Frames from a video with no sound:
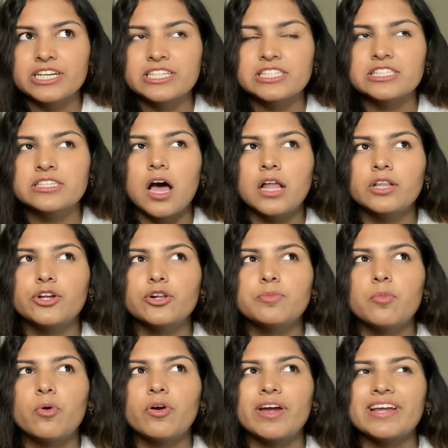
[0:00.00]
is a little
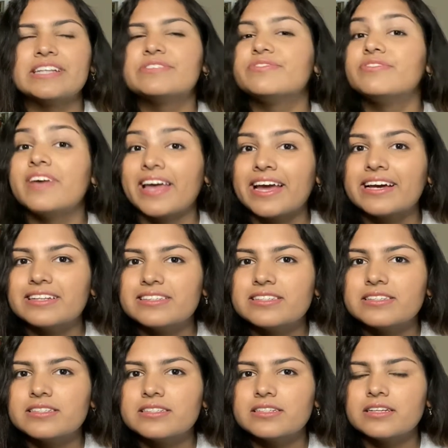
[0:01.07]
more
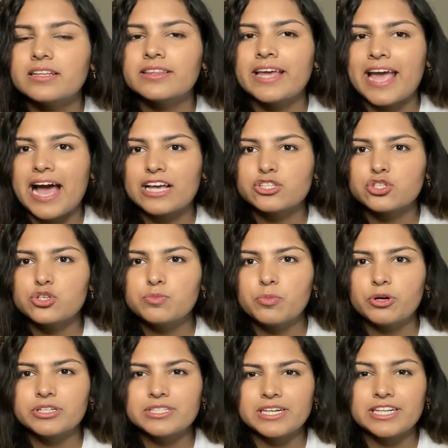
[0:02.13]
advanced they ask you
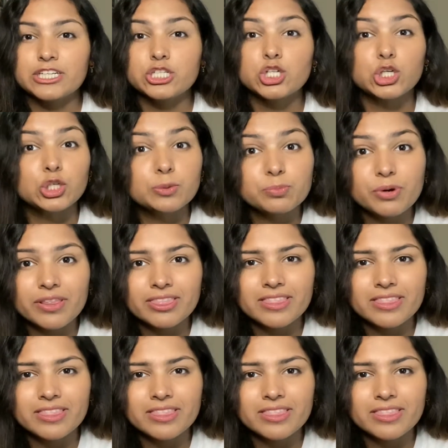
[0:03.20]
more to interpret